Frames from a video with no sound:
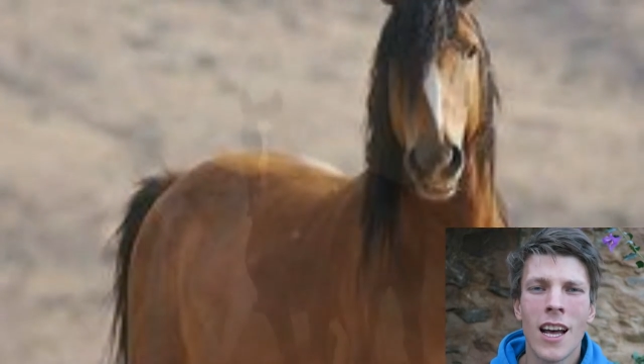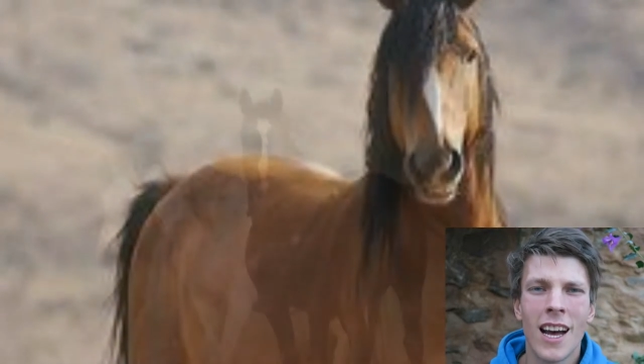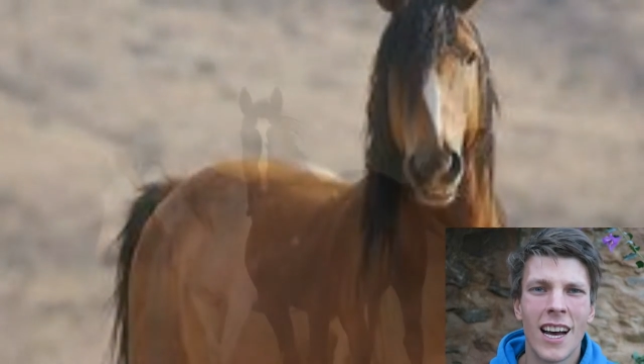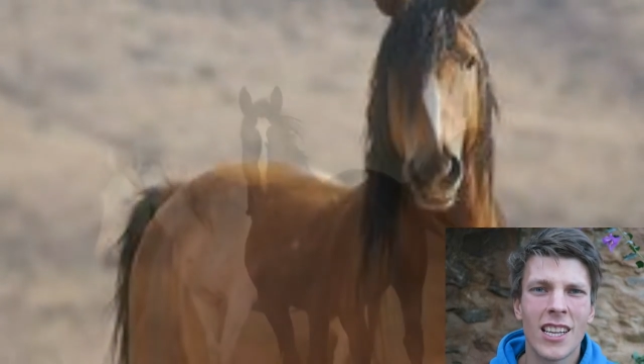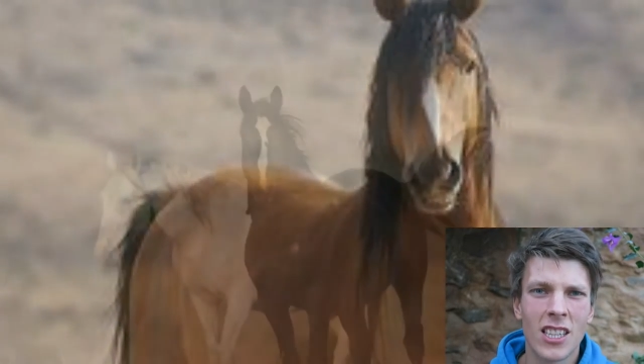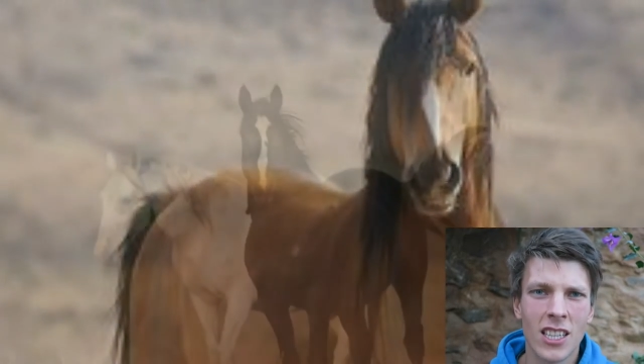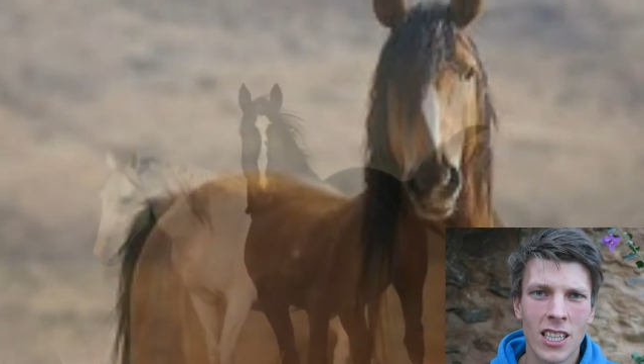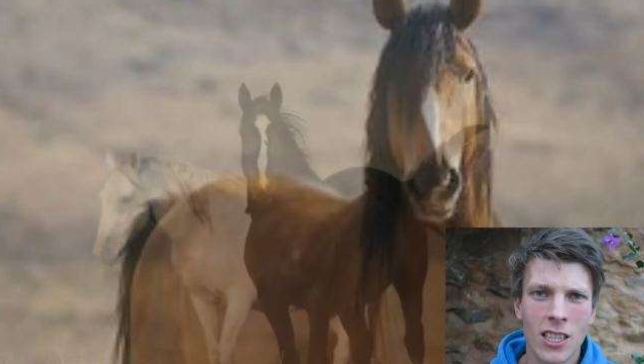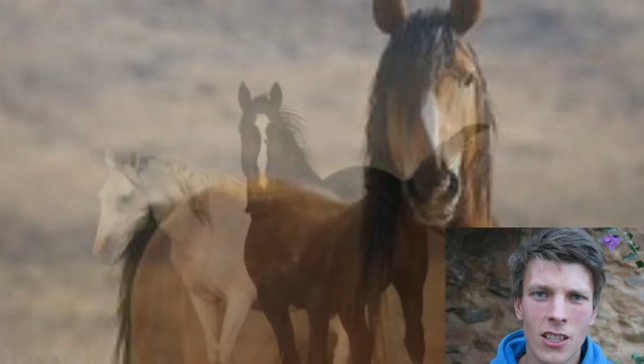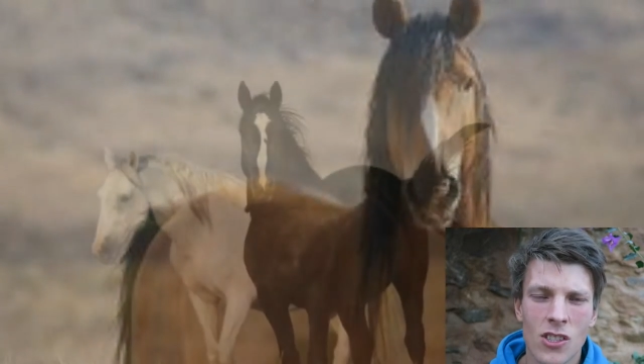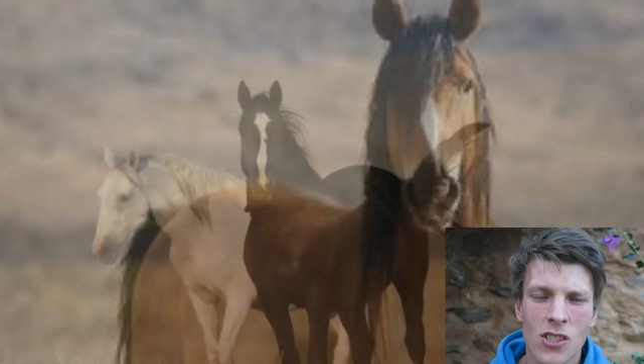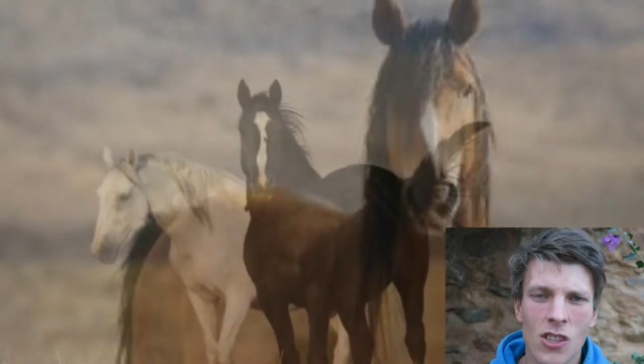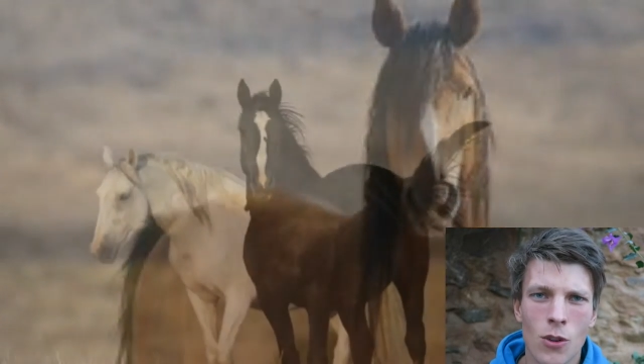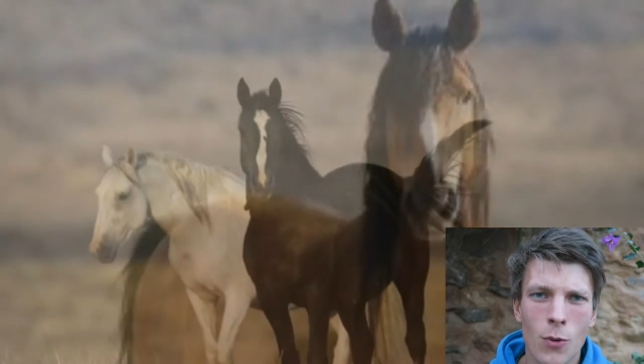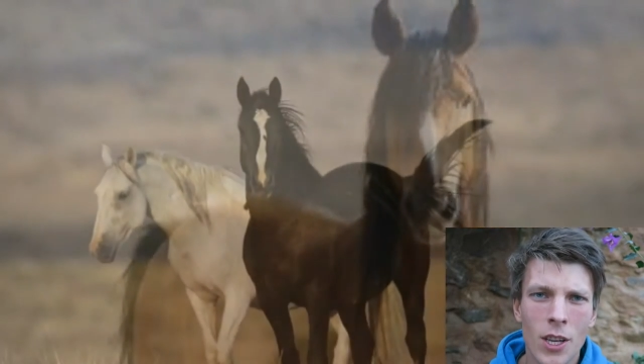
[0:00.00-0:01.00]
I think it
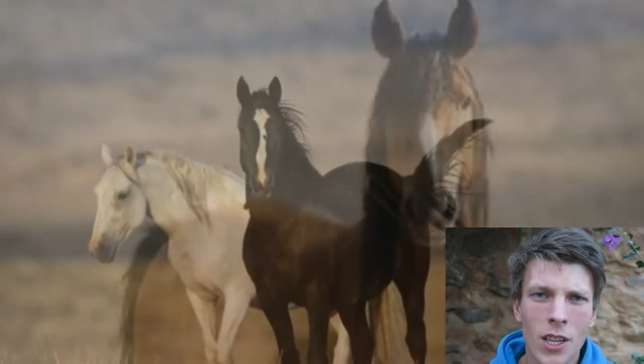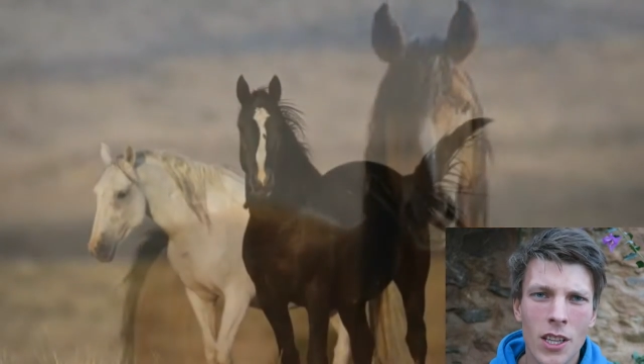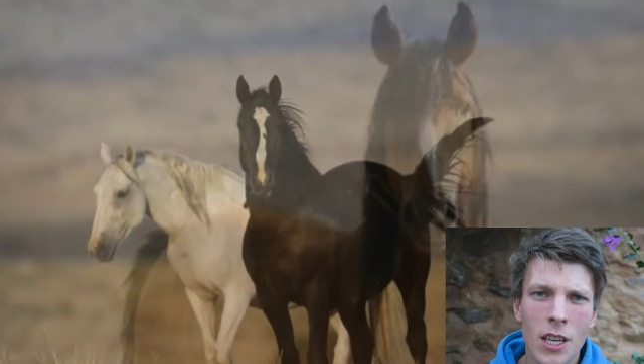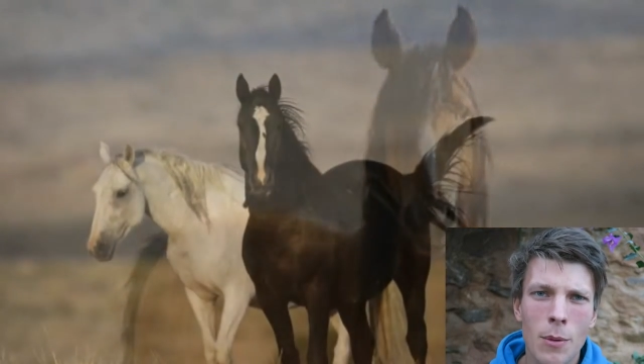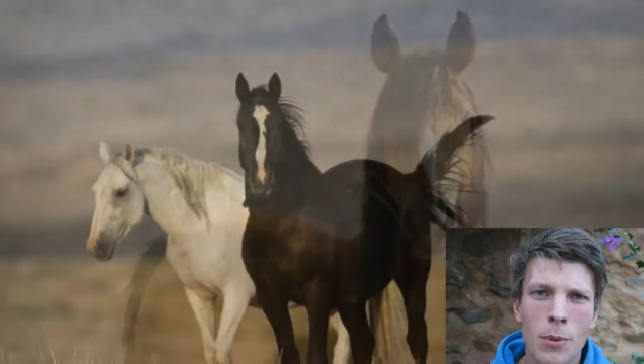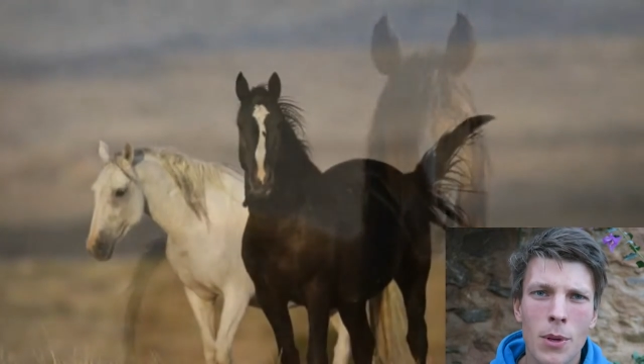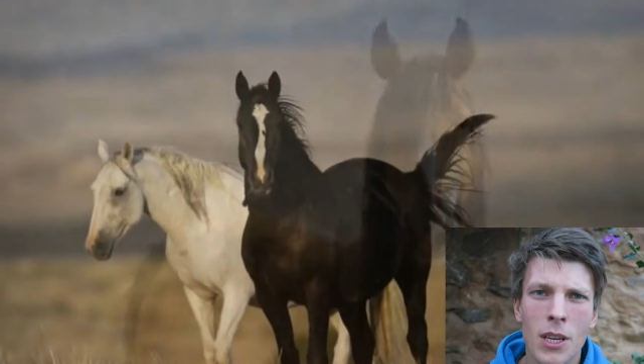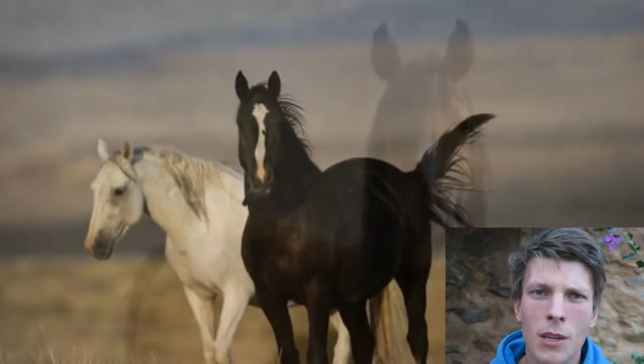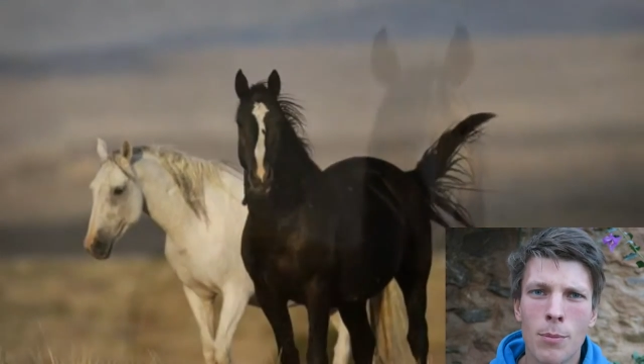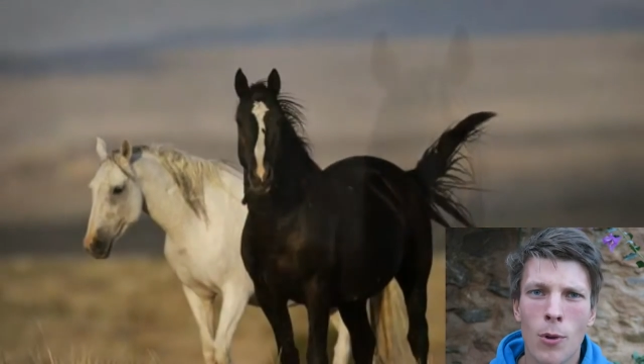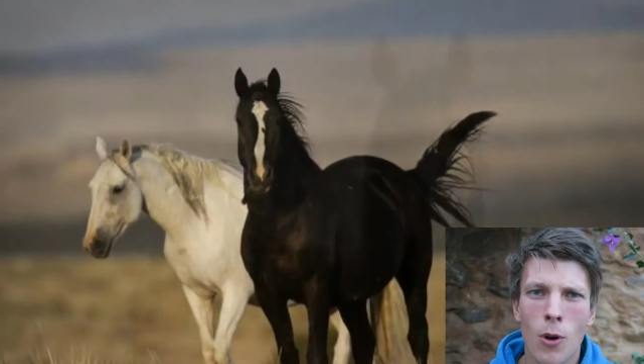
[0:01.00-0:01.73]
is a really big